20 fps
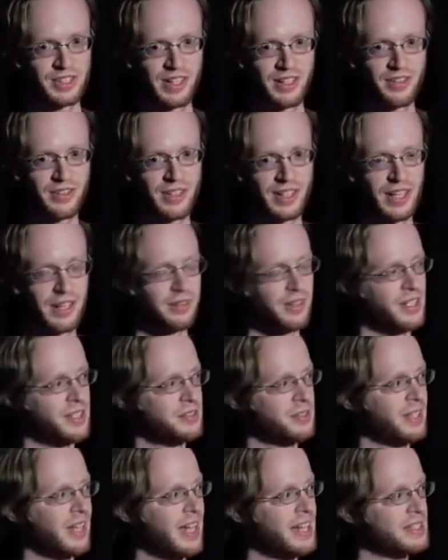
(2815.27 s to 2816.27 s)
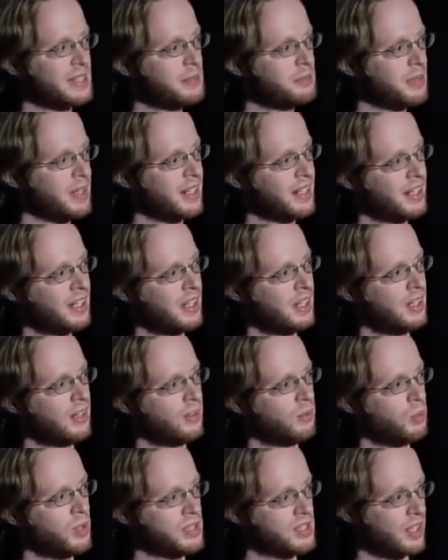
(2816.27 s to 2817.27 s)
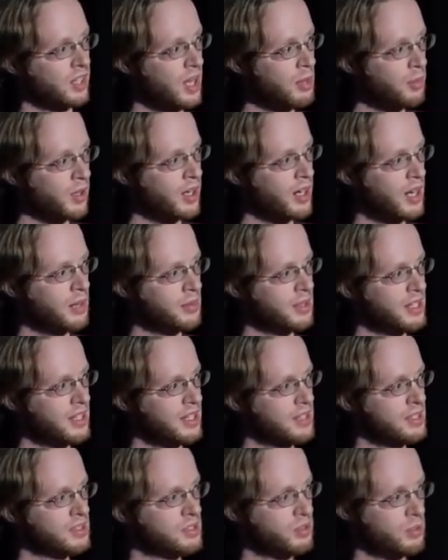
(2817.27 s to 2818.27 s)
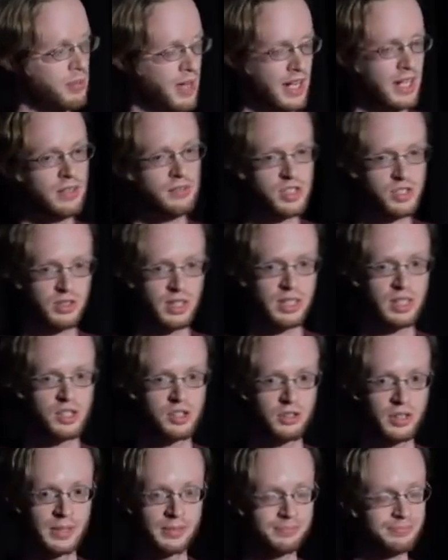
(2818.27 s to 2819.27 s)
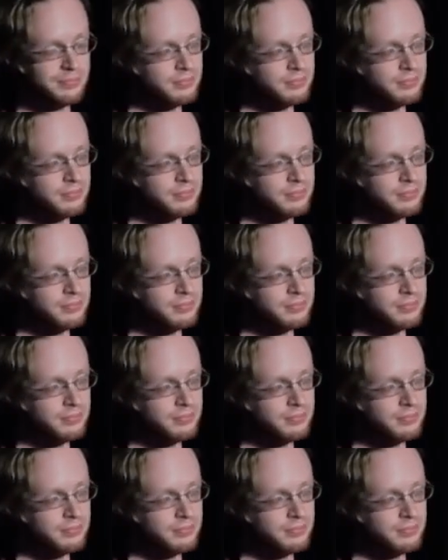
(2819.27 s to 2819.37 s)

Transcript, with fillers: I don't think anyone else really has it, but what's a lot more common is repetitive strain injury.